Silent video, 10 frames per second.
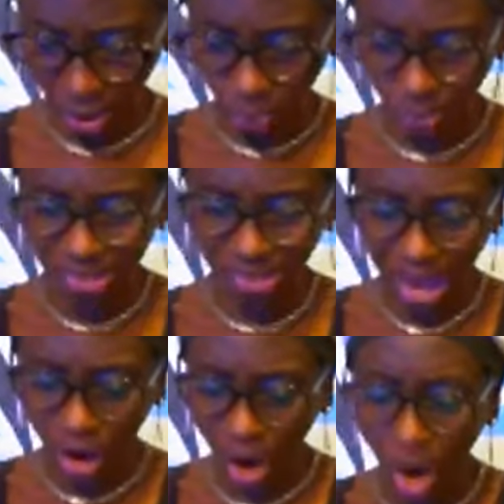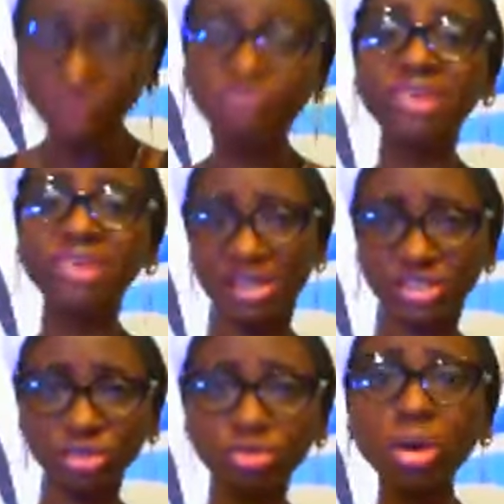with their own
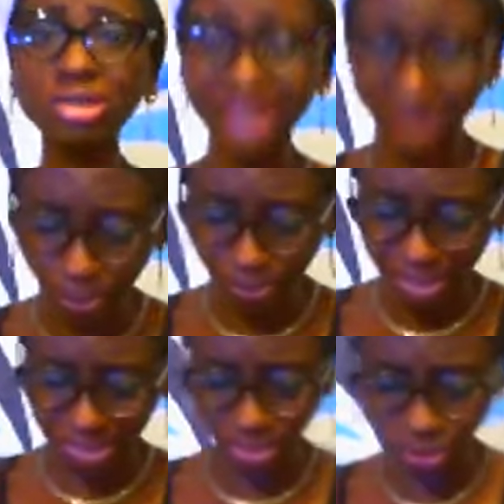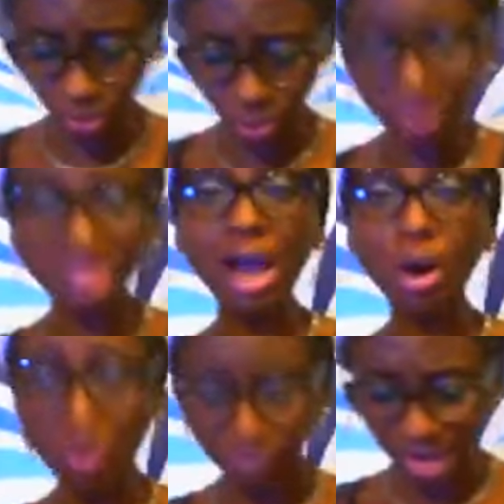flesh, those that are oppressing you, with their
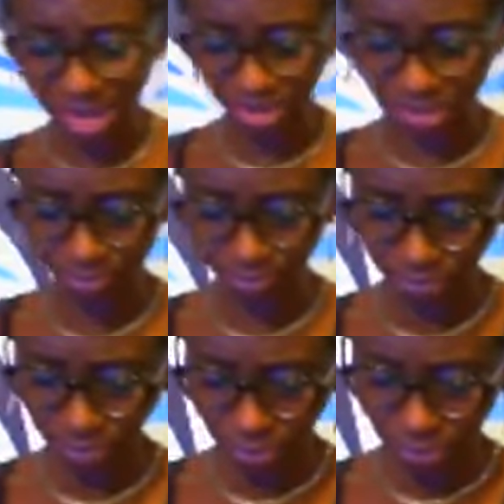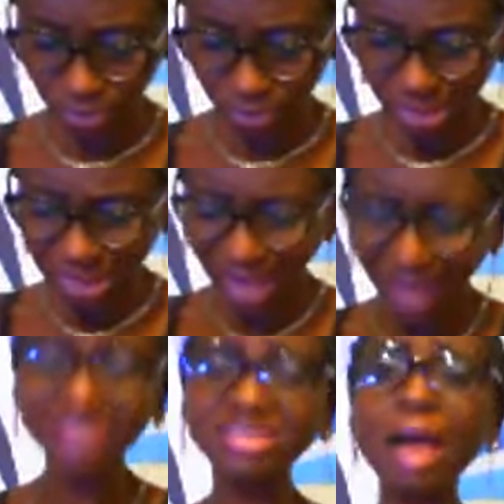own flesh.
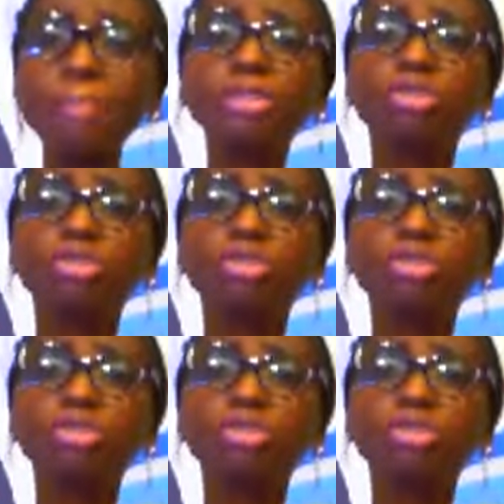And it shall be